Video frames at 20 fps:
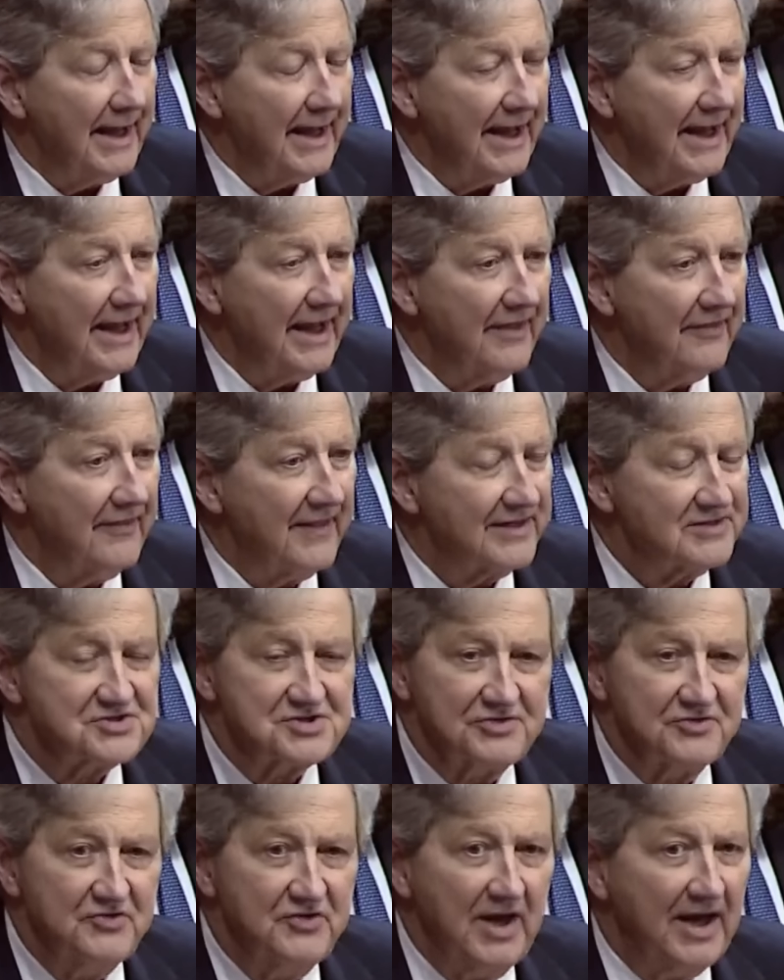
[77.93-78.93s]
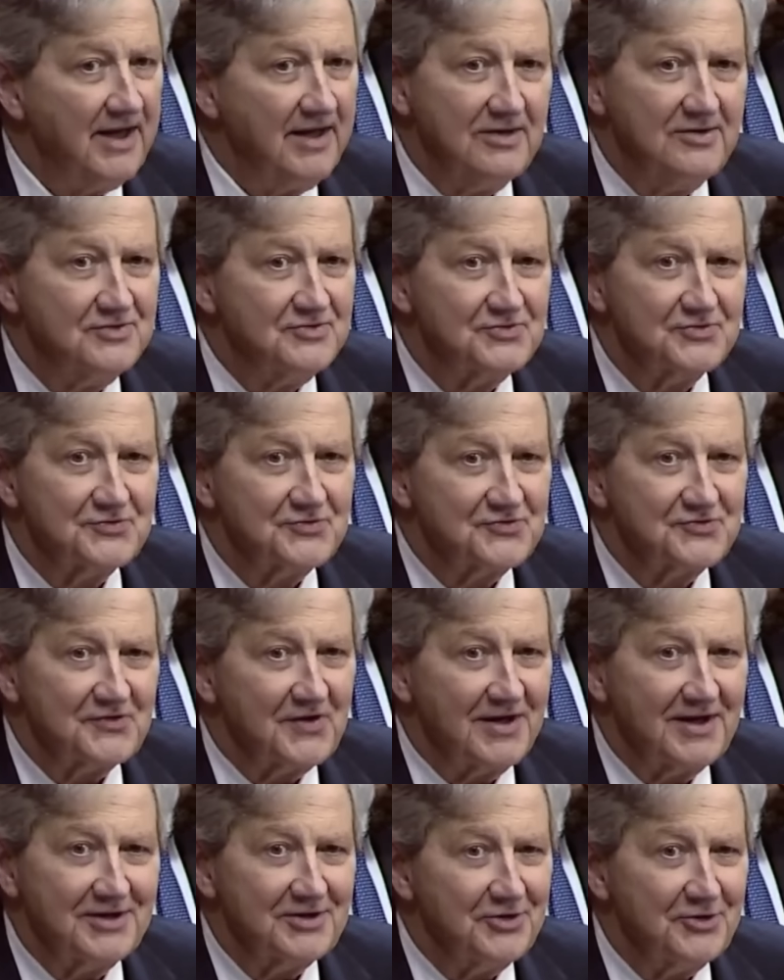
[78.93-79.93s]
And that's a dangerous
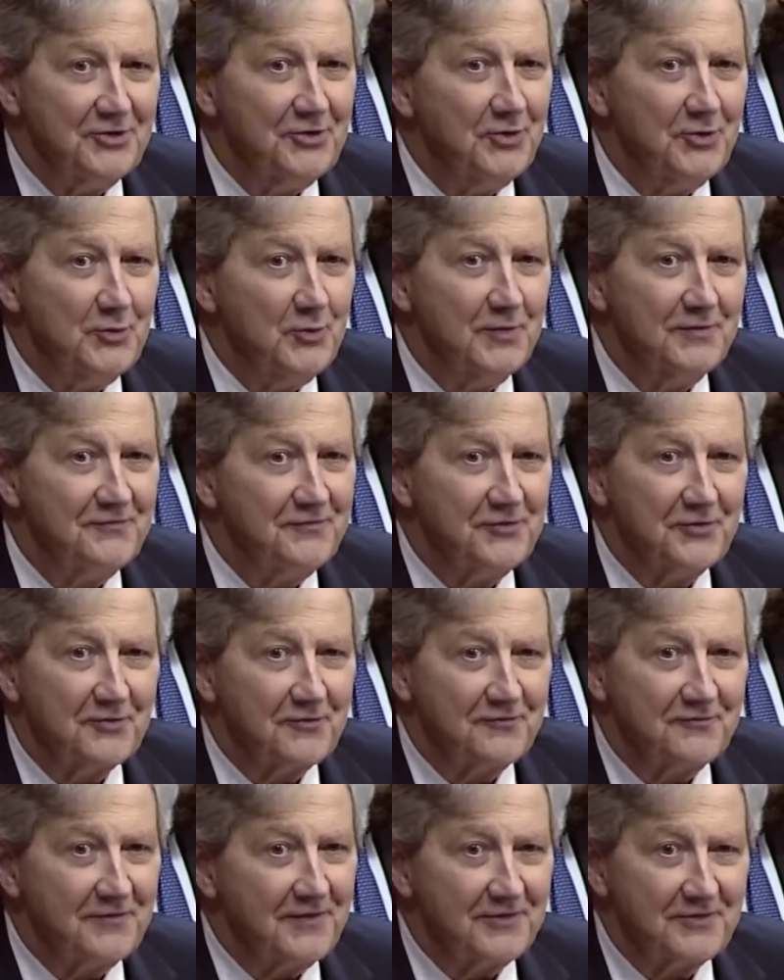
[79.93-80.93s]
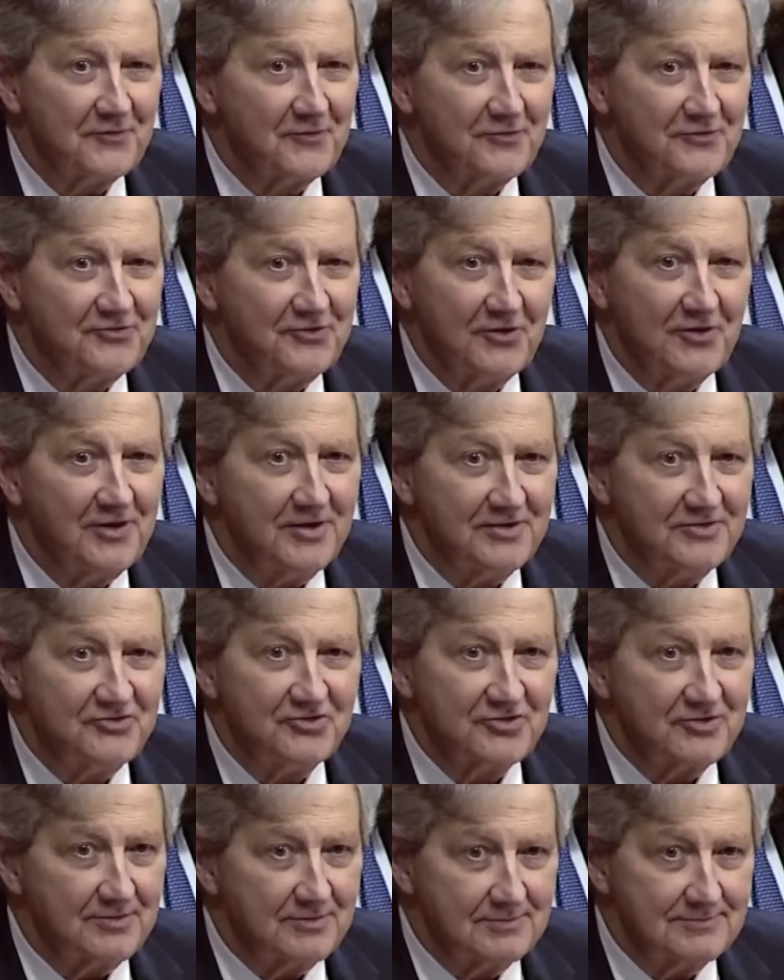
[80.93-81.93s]
thing to do if you're a federal judge.